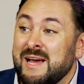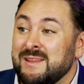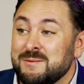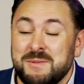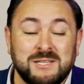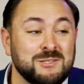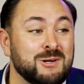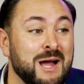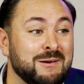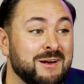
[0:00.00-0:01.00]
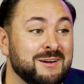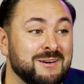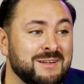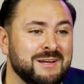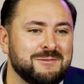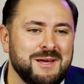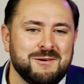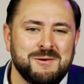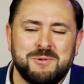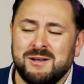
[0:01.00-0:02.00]
had the best track record. Like,
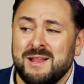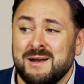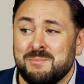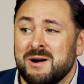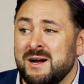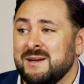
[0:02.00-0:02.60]
yeah, we put a lot of pride in